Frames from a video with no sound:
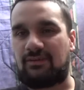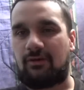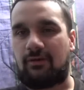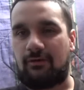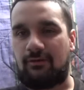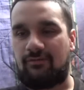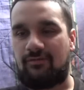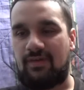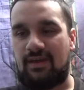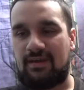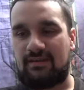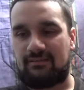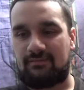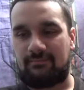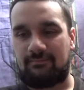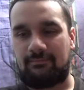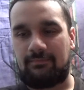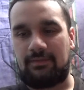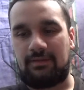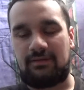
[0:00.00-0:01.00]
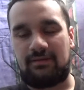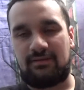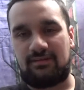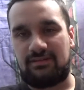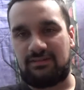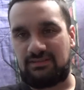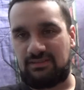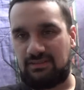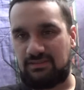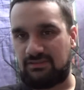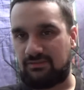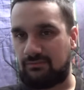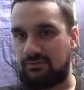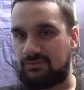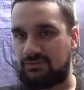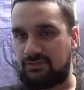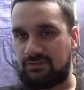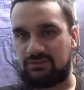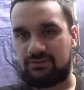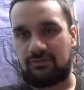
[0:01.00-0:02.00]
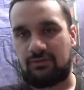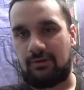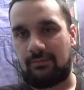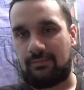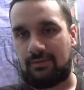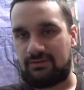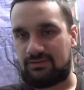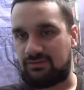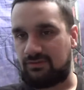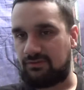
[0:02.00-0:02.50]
artifact because he's originally a scrap monster.